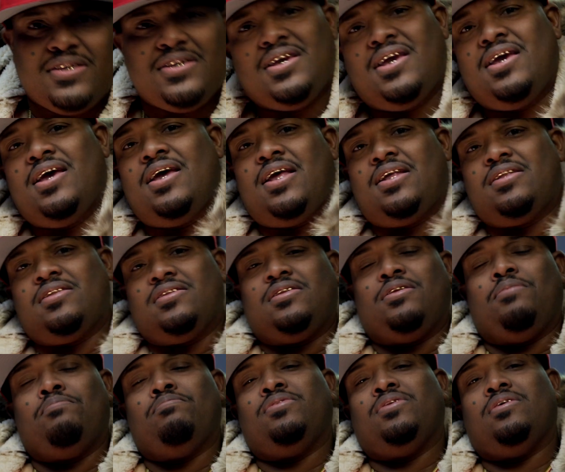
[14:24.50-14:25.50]
Yeah,
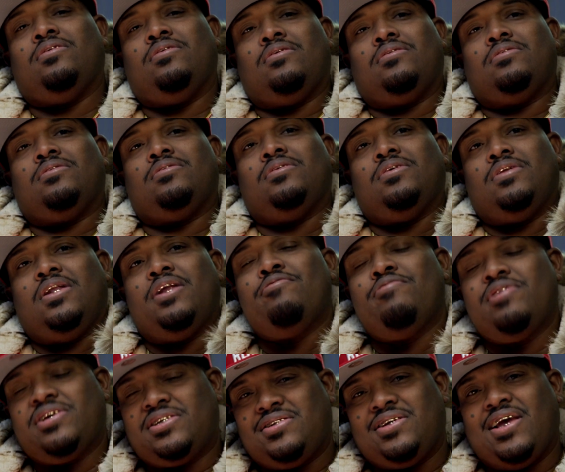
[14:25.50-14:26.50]
the
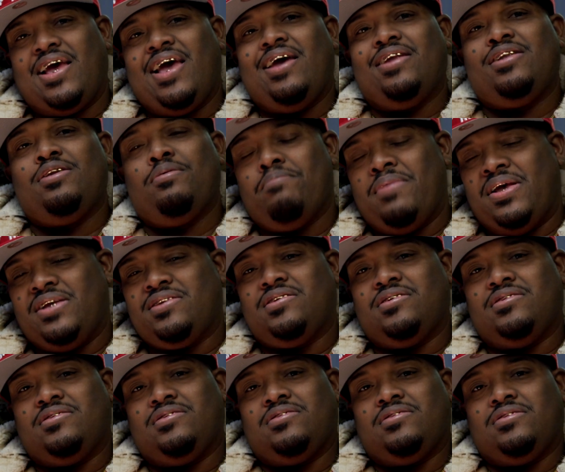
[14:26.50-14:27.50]
lyrics and the
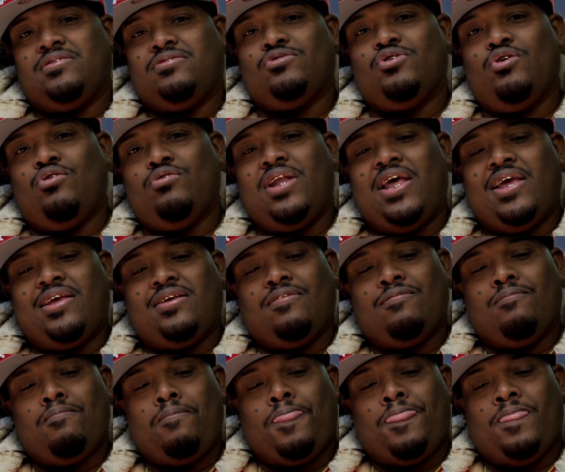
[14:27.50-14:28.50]
message. Like
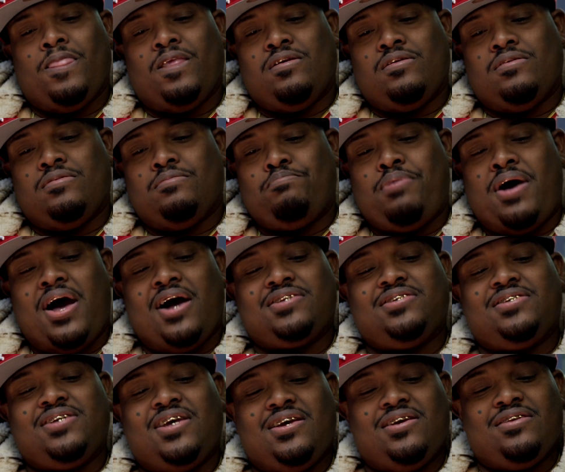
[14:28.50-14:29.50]

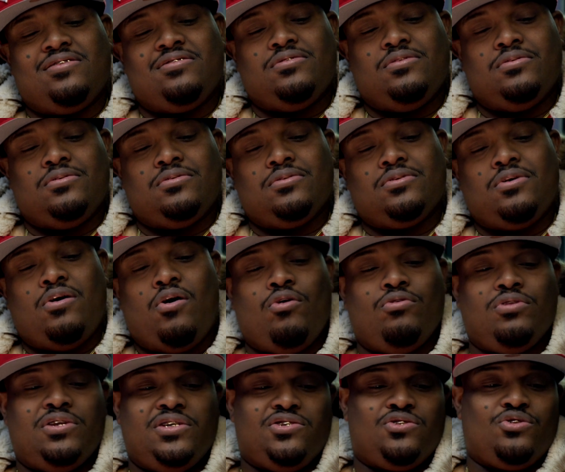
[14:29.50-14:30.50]
Pac said,
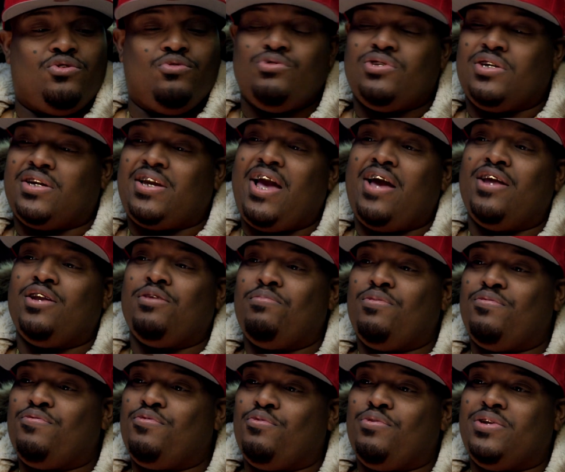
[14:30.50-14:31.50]
hold these dudes
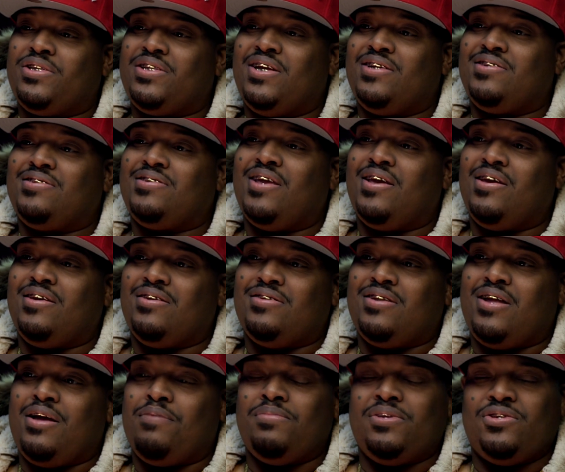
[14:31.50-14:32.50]
accountable for what they say.
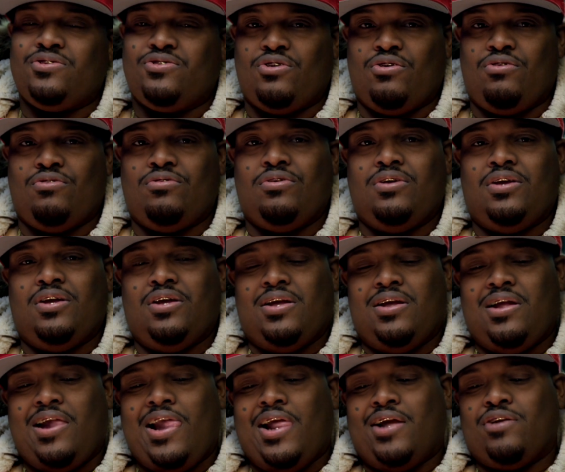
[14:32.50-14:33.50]
You know what I mean? So,
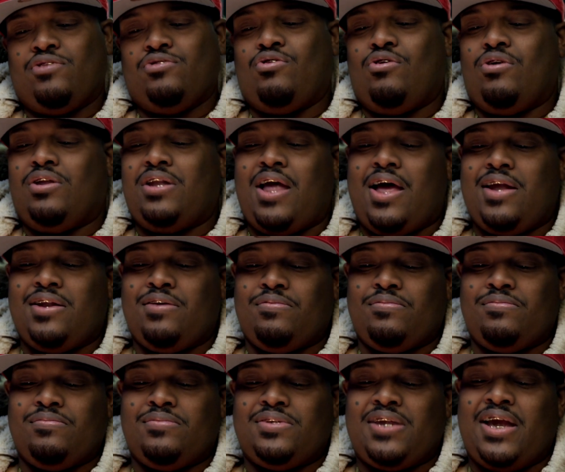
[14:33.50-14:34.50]
a lot
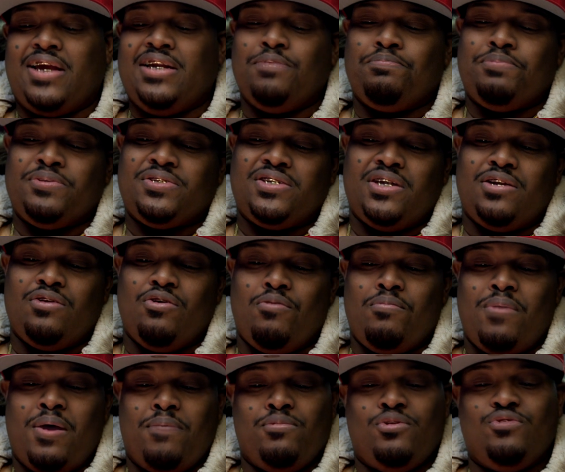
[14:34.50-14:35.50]
of 90% of
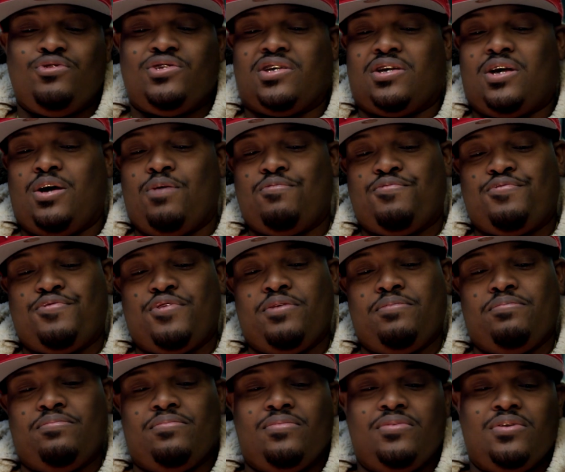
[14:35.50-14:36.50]
all my music come
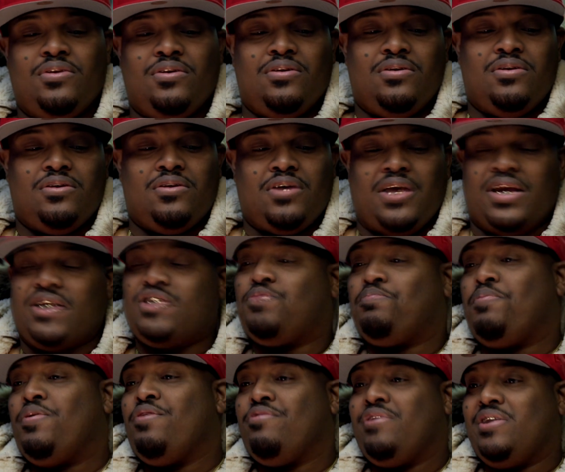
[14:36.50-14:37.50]
from
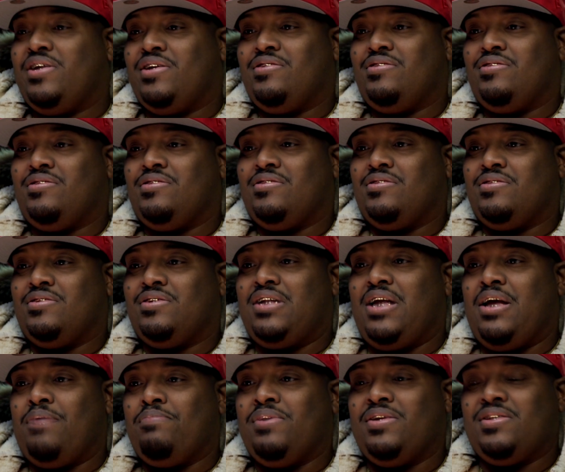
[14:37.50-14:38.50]
experience.
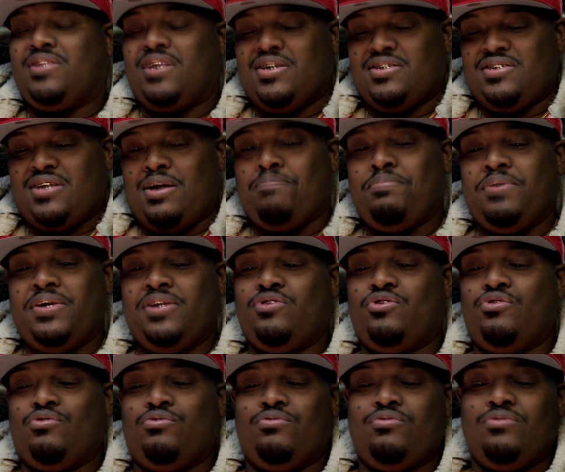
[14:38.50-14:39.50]
You know what I mean? Things I've
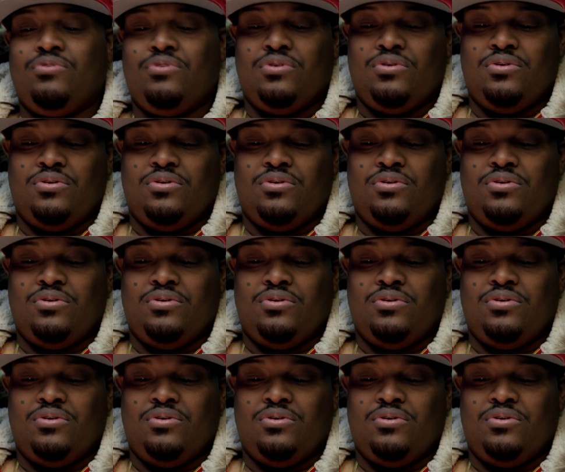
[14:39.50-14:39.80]
been through.